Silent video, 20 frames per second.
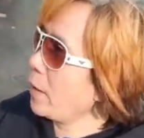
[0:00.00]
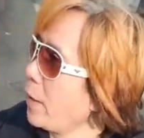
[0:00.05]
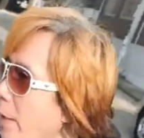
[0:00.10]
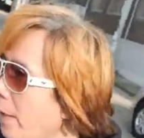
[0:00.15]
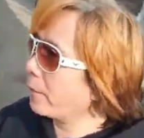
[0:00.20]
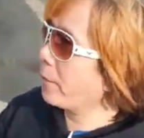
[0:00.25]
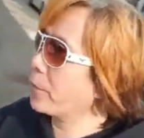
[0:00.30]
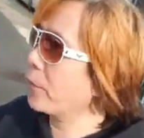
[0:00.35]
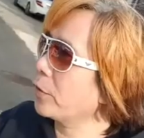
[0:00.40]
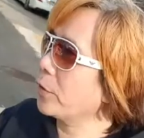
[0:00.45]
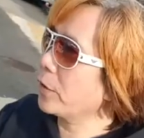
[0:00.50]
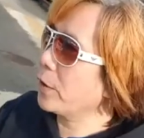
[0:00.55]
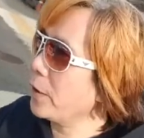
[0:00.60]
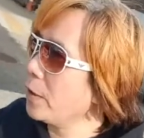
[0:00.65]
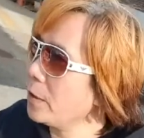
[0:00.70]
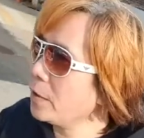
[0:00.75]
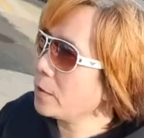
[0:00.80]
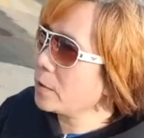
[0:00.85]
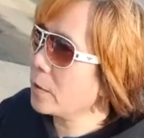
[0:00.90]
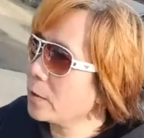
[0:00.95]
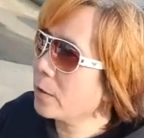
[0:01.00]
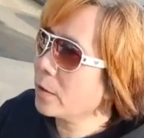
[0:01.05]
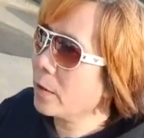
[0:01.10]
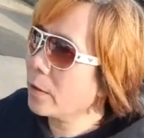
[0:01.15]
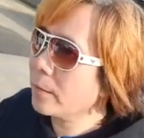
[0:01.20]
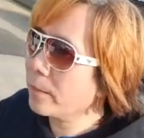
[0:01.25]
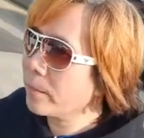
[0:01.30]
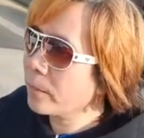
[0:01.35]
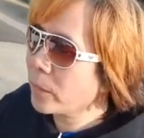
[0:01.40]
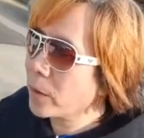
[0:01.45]
after this,
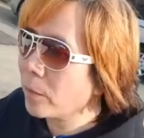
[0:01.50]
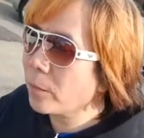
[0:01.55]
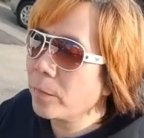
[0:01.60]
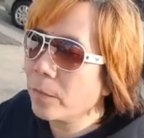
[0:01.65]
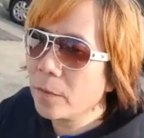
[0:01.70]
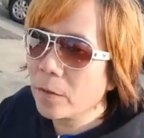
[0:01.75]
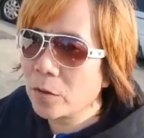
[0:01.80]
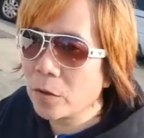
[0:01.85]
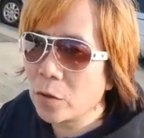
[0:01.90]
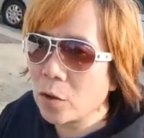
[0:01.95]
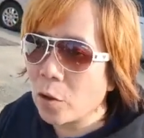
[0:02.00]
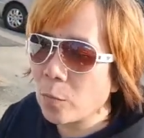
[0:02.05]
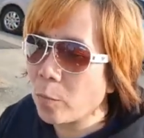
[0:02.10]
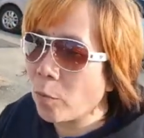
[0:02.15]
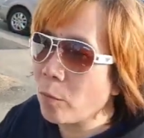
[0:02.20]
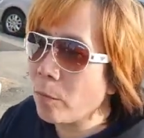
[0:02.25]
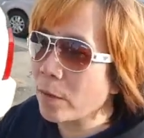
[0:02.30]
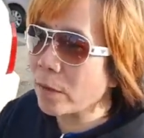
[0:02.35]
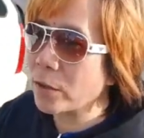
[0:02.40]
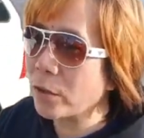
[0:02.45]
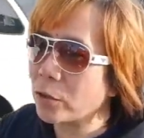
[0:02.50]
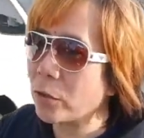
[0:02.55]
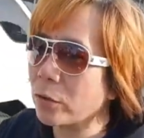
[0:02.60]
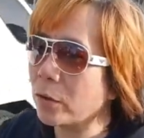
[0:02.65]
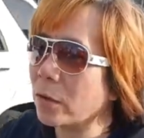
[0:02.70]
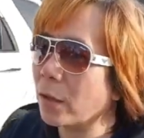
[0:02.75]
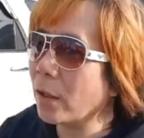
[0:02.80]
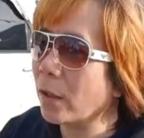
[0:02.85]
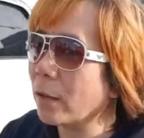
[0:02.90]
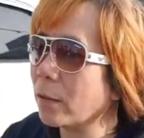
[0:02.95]
gusto ko po mag-shoot
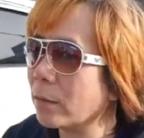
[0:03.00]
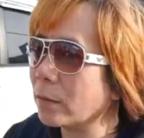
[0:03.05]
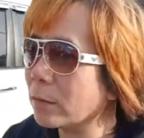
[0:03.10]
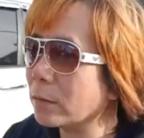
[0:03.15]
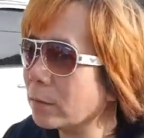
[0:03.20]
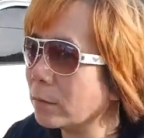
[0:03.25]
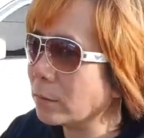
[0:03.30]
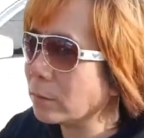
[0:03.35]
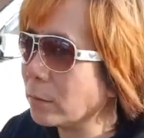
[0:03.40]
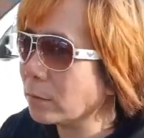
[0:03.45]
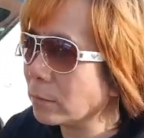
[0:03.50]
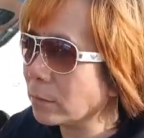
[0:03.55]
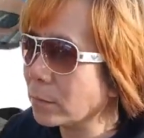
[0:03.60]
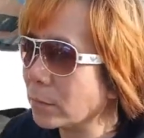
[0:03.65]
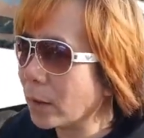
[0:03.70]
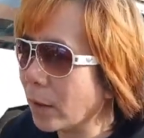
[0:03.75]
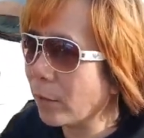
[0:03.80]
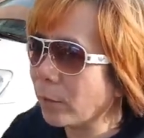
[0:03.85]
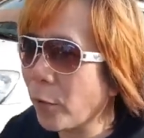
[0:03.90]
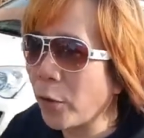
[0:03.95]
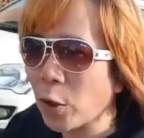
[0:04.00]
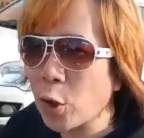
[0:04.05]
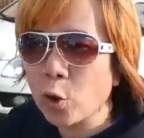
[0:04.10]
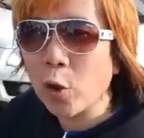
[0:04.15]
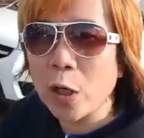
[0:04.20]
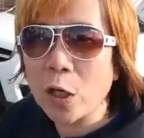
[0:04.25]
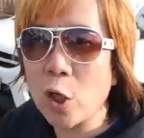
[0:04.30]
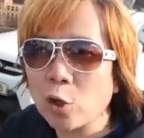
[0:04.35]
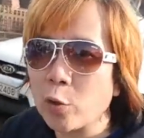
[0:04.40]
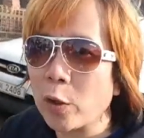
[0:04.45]
ng for
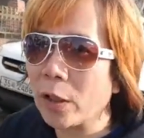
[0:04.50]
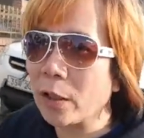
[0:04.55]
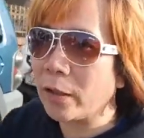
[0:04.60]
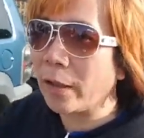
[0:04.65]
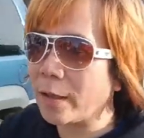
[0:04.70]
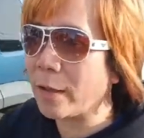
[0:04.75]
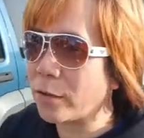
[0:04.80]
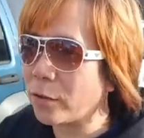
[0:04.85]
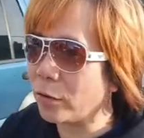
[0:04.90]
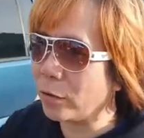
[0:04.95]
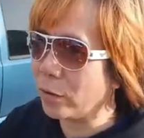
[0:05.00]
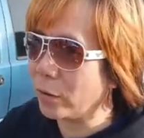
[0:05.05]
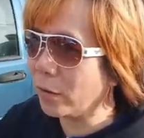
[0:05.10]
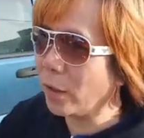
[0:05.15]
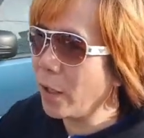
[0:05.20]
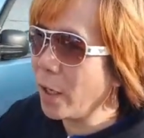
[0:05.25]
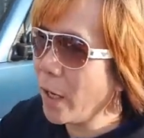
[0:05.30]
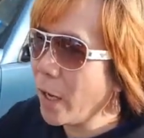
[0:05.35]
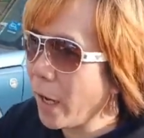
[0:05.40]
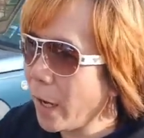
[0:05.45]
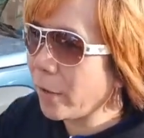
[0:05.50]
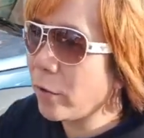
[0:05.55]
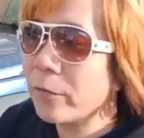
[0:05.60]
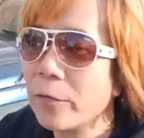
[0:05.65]
cooking lesson. And